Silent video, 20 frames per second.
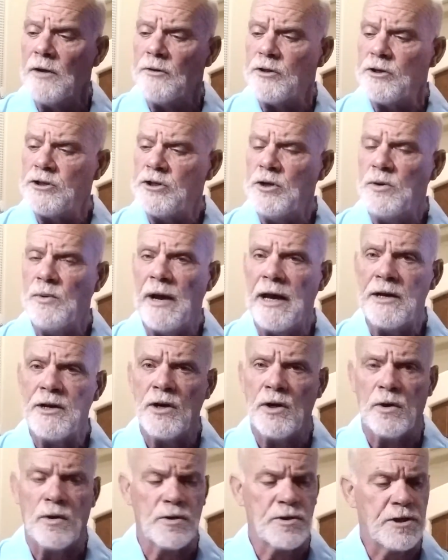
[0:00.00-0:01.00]
The 2 end
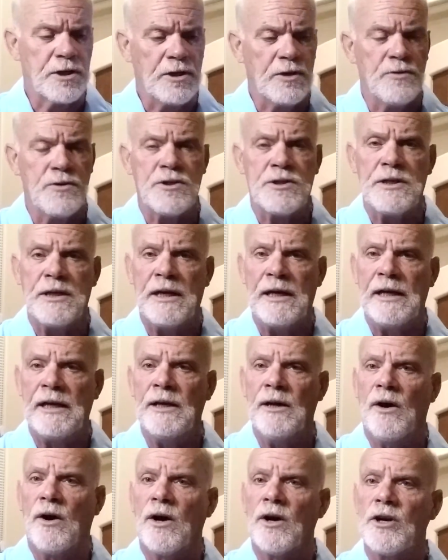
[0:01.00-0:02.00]
holes that you
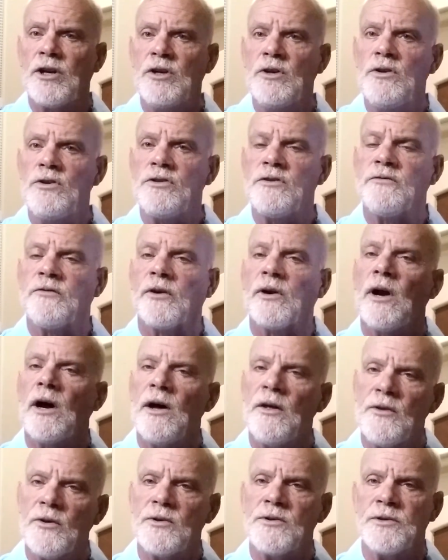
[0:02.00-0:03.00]
see are used for
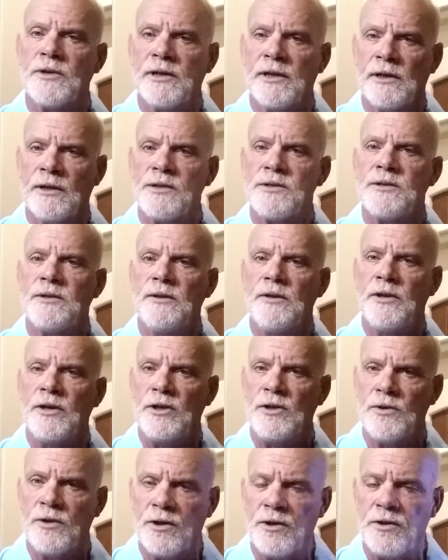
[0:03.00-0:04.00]
other drills
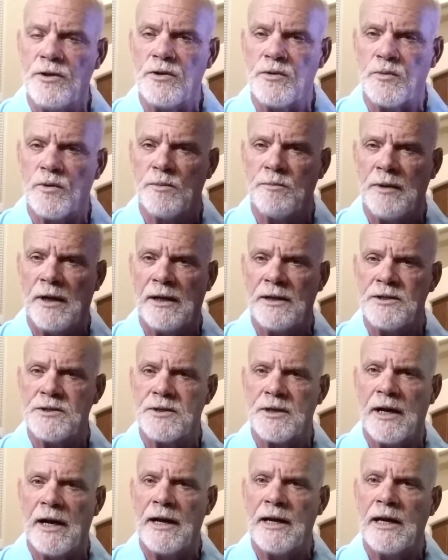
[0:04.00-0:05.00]
that you can use with
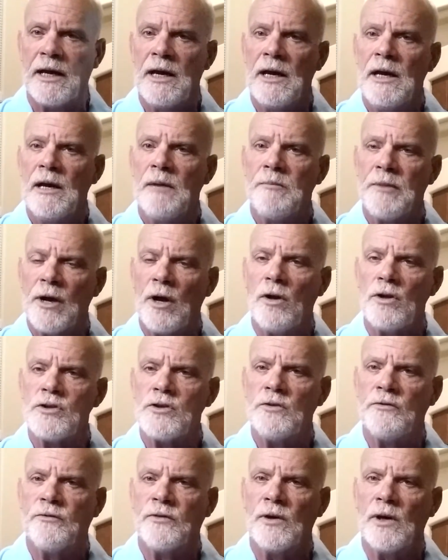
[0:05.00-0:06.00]
Blindstrike, but
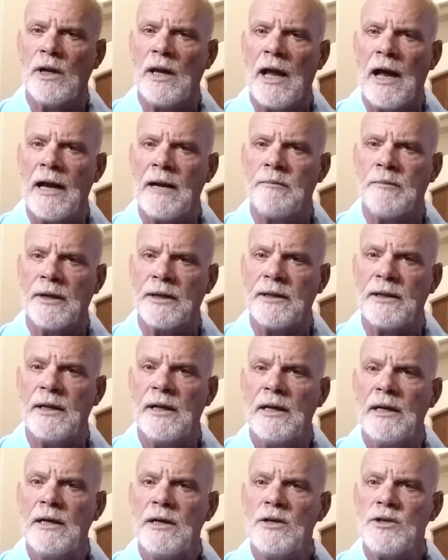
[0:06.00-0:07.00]
also for alignment.
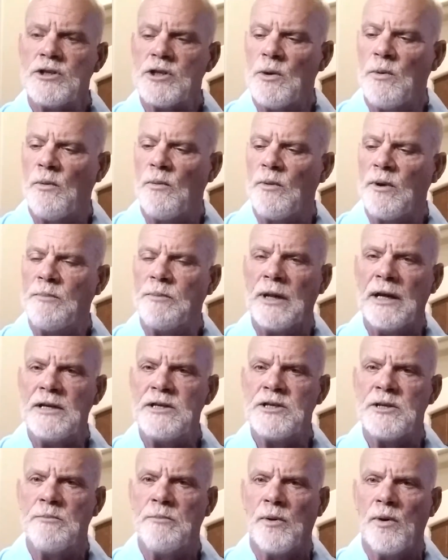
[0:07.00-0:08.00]
So when we
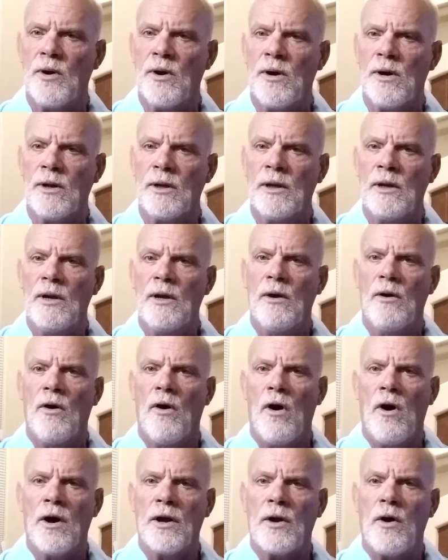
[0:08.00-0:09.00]
place a ball
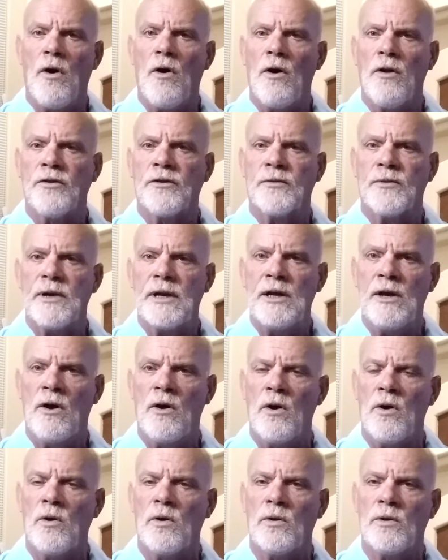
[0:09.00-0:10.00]
on all 3
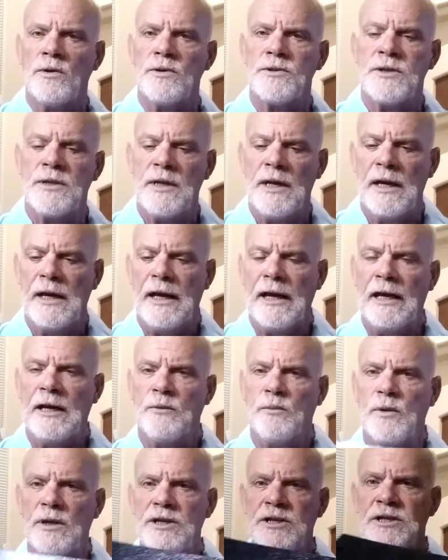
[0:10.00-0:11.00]
holes
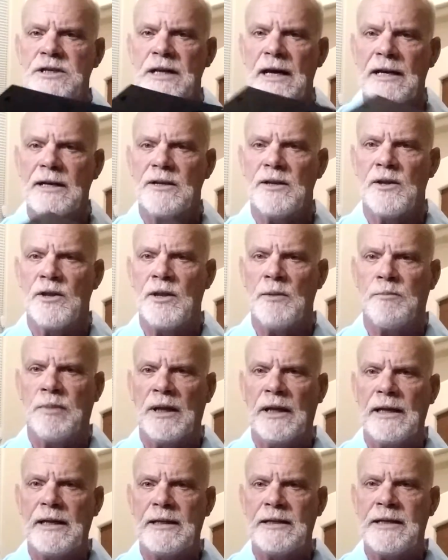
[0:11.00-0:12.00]
and we set the
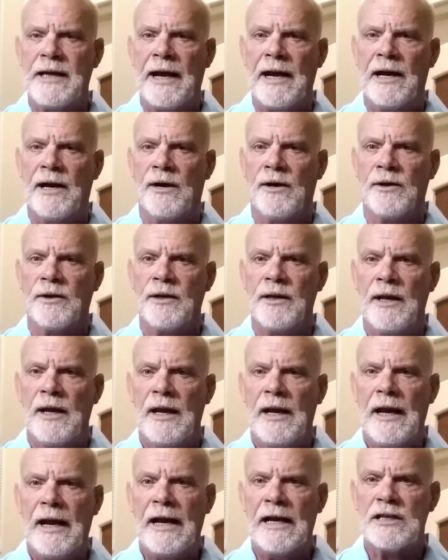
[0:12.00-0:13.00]
plate down,
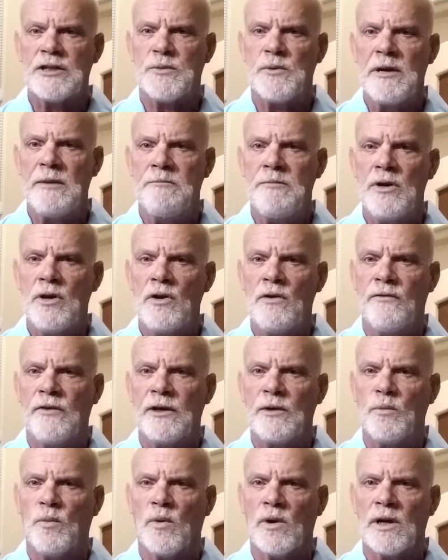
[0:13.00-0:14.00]
as we move
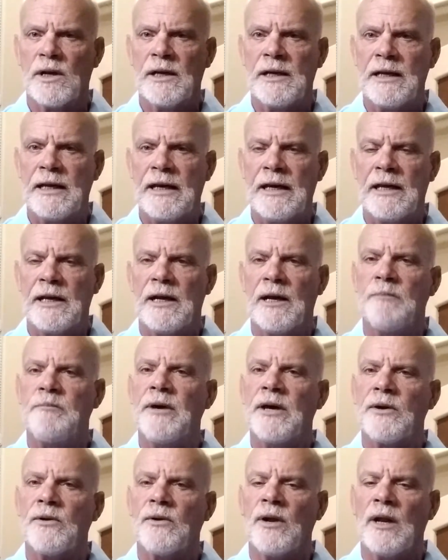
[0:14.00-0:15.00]
it, we're going to get a
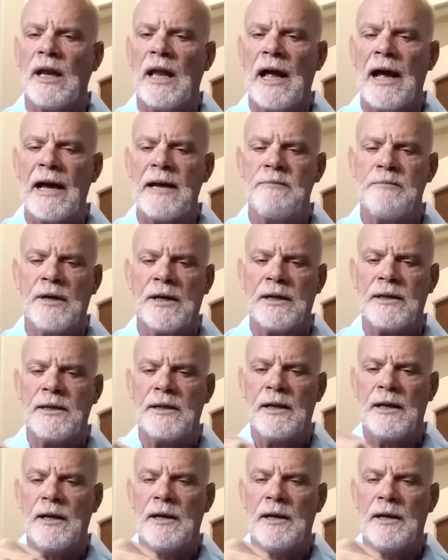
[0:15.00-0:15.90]
better alignment